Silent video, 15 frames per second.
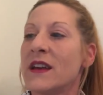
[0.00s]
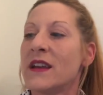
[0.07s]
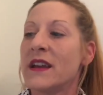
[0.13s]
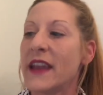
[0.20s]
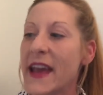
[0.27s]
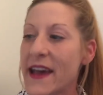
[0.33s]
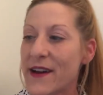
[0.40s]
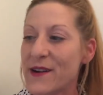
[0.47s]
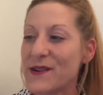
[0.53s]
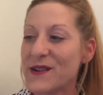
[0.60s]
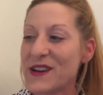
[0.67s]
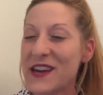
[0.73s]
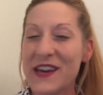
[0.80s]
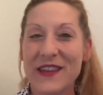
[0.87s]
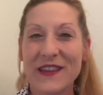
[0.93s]

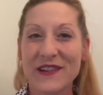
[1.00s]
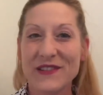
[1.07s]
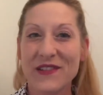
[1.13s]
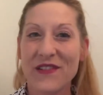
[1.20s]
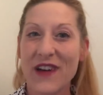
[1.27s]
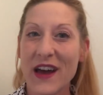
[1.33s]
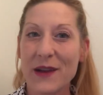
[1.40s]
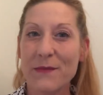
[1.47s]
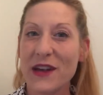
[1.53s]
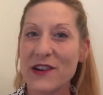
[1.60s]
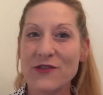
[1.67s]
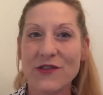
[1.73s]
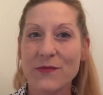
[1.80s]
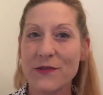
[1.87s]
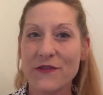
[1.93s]
Now, there's a lot of
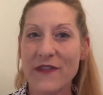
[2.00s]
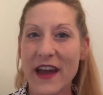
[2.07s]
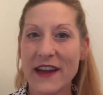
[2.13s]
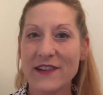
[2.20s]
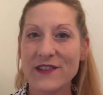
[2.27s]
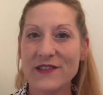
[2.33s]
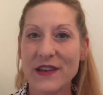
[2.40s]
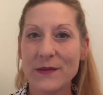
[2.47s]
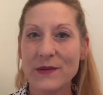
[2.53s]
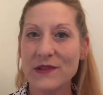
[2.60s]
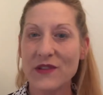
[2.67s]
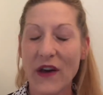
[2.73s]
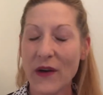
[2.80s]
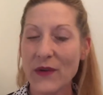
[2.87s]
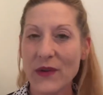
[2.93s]
medical providers that will
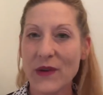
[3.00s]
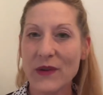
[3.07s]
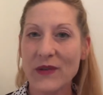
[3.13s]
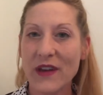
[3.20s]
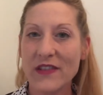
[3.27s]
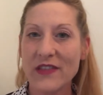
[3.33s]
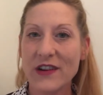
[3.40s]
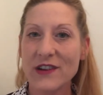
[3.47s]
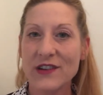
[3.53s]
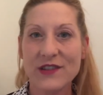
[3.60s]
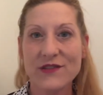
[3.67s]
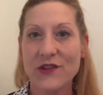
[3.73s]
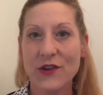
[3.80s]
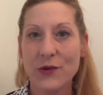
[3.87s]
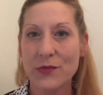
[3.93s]
tell you that there
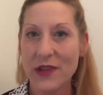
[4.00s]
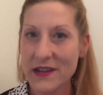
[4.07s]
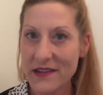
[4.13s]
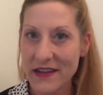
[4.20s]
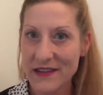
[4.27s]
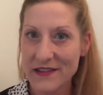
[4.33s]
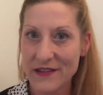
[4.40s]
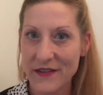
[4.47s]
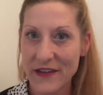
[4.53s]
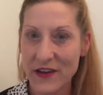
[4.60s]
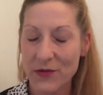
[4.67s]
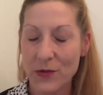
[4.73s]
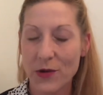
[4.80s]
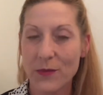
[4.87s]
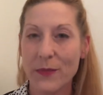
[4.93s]
is no blood test
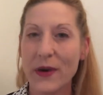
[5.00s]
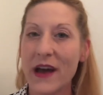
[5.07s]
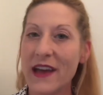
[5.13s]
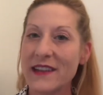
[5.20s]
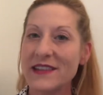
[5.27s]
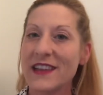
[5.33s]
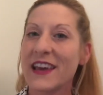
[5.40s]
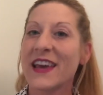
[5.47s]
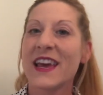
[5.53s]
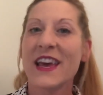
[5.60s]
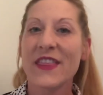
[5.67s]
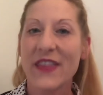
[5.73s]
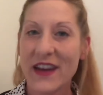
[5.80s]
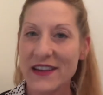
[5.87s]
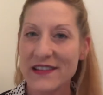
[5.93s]
available, but
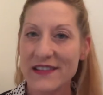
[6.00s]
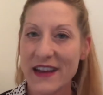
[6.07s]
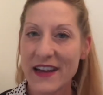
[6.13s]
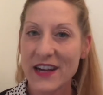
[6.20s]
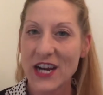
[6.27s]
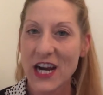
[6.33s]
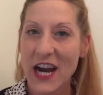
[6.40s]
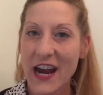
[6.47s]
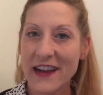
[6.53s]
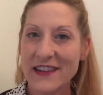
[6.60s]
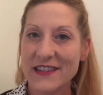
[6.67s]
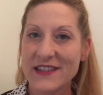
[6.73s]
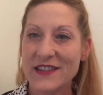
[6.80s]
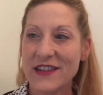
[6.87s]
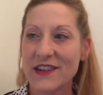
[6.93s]
that is not
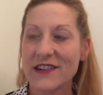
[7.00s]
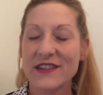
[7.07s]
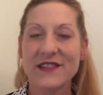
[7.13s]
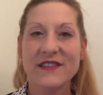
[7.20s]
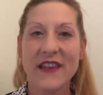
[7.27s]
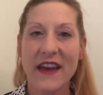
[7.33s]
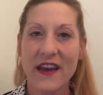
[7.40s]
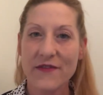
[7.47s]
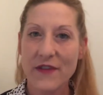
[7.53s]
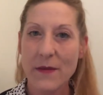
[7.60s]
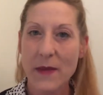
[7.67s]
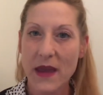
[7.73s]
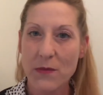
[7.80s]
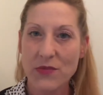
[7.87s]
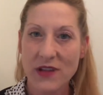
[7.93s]
correct. There is the
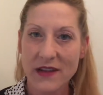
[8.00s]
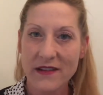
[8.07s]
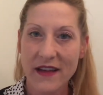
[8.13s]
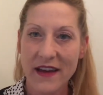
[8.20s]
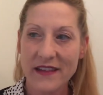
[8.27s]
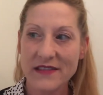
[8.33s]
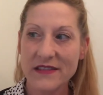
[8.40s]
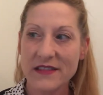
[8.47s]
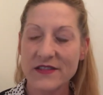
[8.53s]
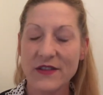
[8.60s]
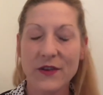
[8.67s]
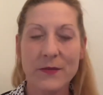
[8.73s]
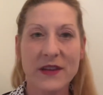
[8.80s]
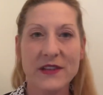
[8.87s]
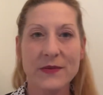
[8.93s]
FMA blood test.
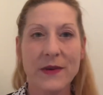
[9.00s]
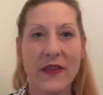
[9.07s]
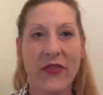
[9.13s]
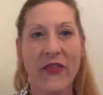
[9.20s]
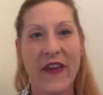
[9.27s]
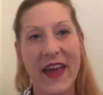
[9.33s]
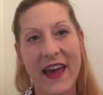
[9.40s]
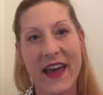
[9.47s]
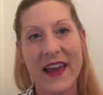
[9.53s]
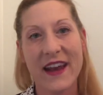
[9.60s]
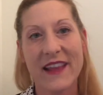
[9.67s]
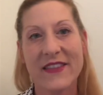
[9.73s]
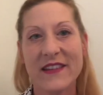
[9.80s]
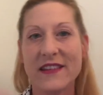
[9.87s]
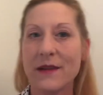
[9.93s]
So between that
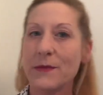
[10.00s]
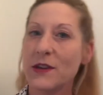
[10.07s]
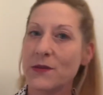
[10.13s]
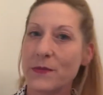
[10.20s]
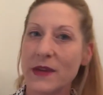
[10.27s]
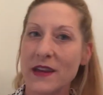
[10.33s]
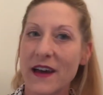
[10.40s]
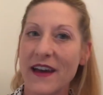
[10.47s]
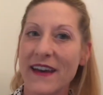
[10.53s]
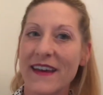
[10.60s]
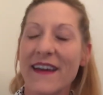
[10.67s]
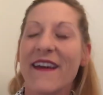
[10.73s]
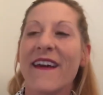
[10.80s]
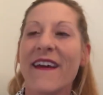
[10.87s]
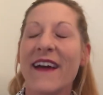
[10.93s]
and the
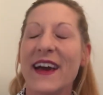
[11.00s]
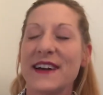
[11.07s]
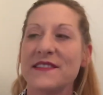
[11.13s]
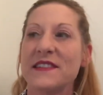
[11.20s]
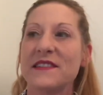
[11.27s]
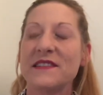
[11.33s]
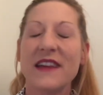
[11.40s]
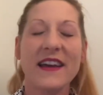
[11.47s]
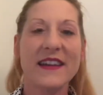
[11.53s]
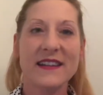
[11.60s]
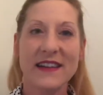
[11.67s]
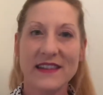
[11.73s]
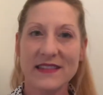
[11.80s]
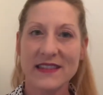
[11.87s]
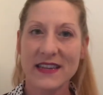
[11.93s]
WPI-SS
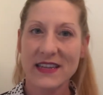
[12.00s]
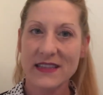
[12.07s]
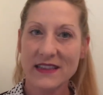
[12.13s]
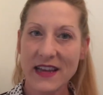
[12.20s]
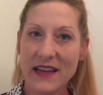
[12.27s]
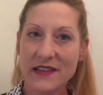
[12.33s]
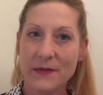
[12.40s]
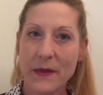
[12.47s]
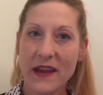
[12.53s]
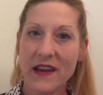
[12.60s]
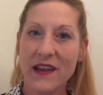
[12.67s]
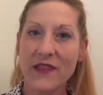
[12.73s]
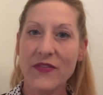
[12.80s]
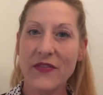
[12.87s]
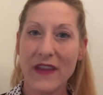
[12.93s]
diagnostic assessment,
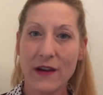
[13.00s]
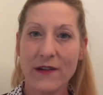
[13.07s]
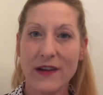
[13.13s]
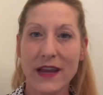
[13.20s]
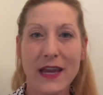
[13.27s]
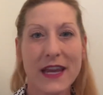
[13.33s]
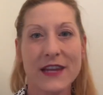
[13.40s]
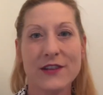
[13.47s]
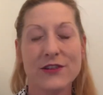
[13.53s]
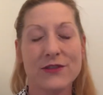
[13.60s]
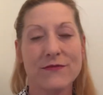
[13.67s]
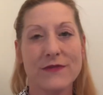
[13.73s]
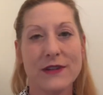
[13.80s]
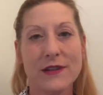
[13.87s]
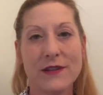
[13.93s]
in theory, it should
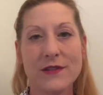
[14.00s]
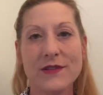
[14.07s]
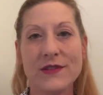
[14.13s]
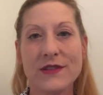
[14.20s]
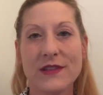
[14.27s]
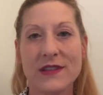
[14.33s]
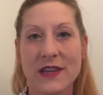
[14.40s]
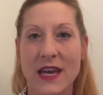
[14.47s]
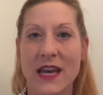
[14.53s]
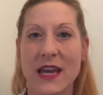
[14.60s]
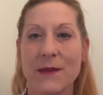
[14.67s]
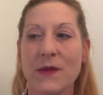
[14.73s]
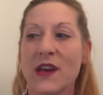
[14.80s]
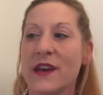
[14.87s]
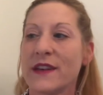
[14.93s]
reduce the
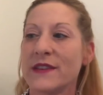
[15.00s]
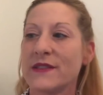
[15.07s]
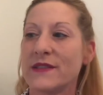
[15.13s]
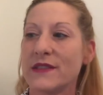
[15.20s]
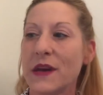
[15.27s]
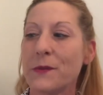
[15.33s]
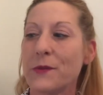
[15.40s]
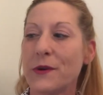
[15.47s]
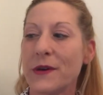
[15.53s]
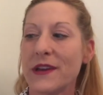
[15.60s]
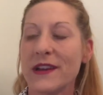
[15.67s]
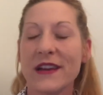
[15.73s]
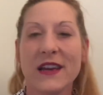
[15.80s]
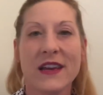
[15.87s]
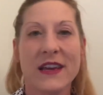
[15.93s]
time
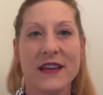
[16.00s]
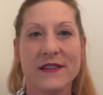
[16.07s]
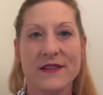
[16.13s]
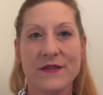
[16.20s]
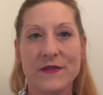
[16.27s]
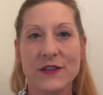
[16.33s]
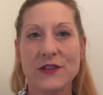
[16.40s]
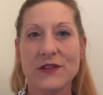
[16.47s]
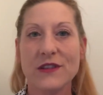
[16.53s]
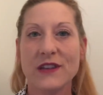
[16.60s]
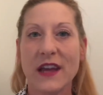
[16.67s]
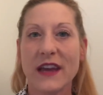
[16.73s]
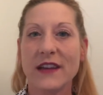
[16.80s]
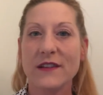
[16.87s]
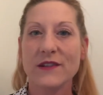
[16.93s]
someone is officially
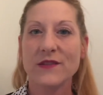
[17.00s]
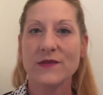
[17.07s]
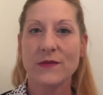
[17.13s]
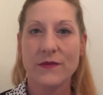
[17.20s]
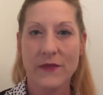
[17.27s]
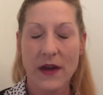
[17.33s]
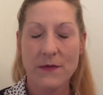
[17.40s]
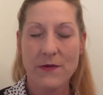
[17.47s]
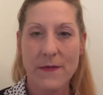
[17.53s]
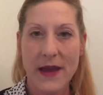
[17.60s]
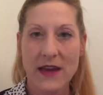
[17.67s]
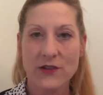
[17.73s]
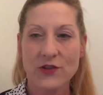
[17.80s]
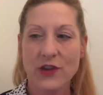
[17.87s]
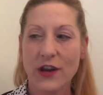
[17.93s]
diagnosed with
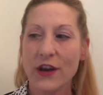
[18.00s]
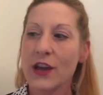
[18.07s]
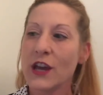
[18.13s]
fibromyalgia.